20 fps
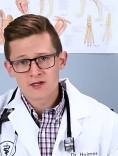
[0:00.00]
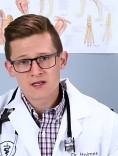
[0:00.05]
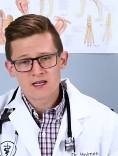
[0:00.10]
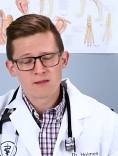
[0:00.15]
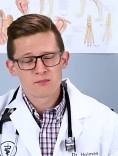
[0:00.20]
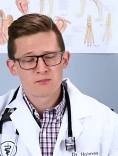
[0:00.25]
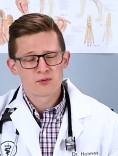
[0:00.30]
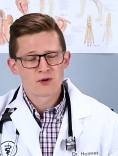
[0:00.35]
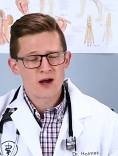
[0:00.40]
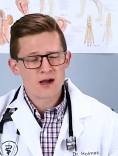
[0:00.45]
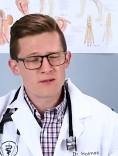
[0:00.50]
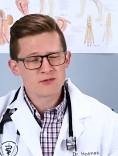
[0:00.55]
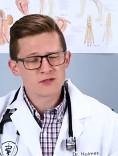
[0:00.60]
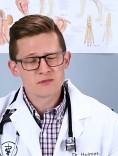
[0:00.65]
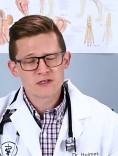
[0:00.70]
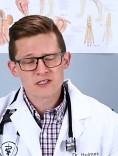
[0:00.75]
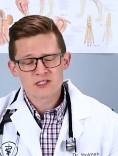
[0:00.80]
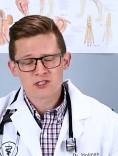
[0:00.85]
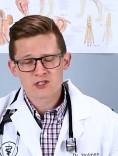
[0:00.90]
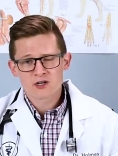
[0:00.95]
It
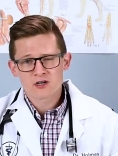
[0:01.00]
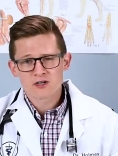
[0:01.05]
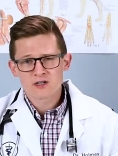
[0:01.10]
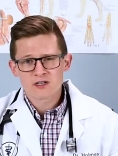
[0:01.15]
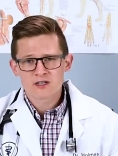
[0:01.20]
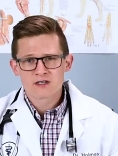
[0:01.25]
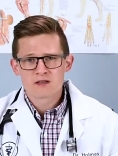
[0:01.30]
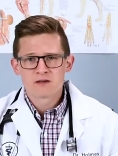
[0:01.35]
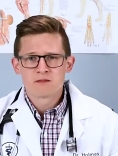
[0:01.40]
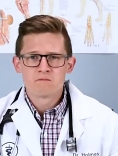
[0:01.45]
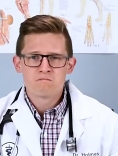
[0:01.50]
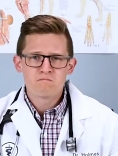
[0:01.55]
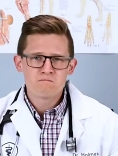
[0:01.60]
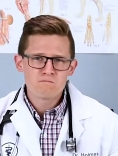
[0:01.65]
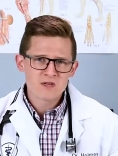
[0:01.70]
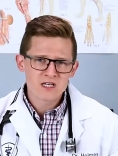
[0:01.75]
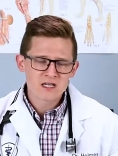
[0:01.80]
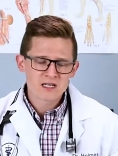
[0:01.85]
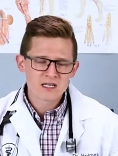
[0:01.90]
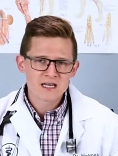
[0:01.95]
probably started
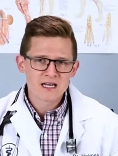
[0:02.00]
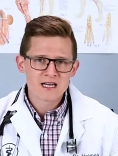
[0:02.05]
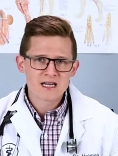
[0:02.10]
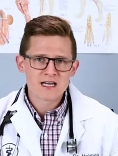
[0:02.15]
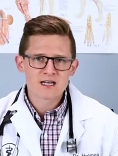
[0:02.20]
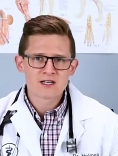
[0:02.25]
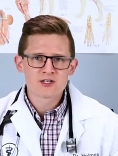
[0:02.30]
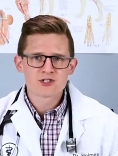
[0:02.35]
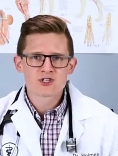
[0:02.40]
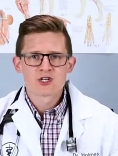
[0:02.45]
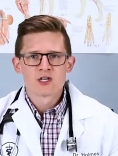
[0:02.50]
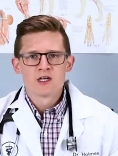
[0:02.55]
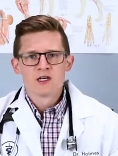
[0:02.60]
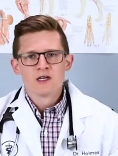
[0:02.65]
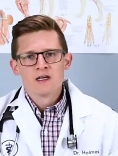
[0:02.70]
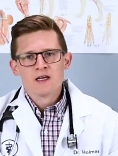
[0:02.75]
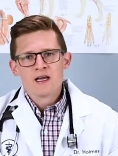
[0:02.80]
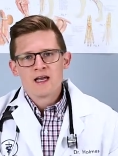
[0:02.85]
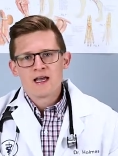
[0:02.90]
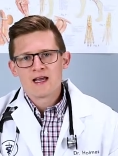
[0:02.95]
middle age
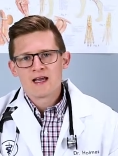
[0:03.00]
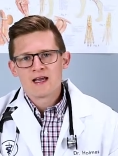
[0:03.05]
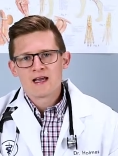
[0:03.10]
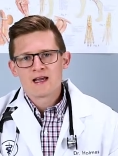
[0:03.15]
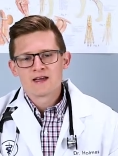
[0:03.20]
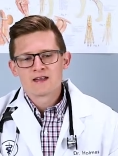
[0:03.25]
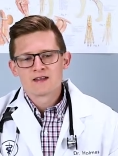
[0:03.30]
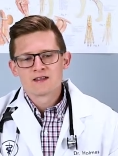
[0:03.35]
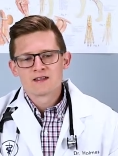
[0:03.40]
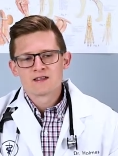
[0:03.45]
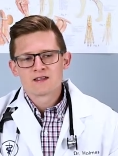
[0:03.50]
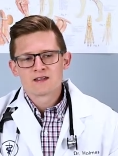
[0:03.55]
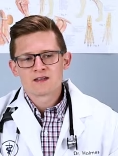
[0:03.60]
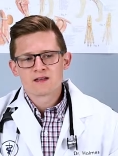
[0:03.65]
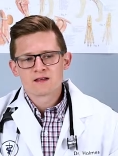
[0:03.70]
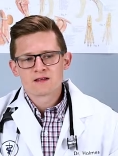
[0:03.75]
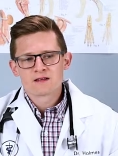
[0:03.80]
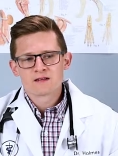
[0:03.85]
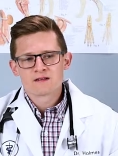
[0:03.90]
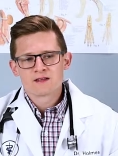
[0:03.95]
and
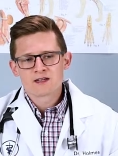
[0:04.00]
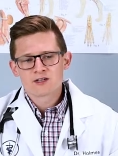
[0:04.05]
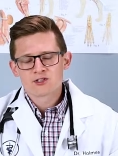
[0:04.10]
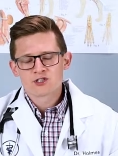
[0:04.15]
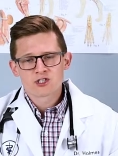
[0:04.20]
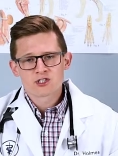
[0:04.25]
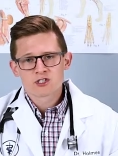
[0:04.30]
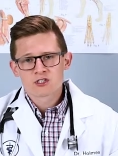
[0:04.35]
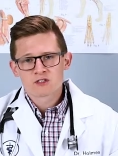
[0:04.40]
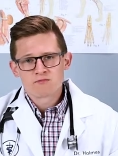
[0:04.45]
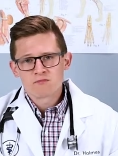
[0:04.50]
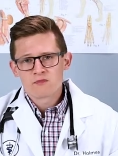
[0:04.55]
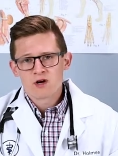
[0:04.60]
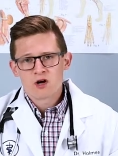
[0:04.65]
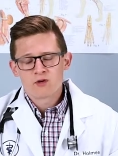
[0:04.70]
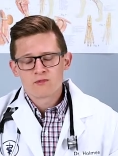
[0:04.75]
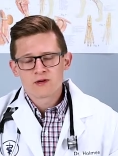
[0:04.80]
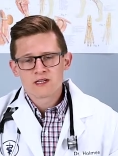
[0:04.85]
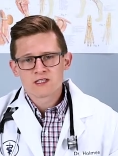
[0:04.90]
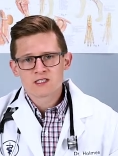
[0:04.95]
they're just
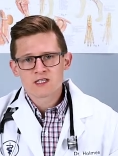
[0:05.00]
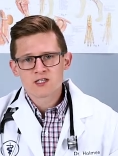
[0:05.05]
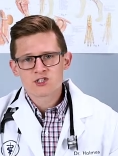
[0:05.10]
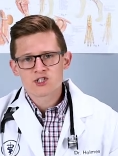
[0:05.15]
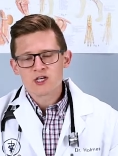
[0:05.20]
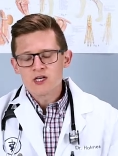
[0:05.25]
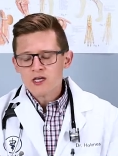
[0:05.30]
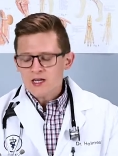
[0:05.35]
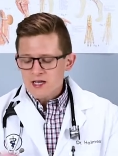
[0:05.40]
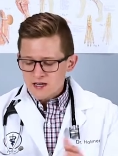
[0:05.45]
always itchy.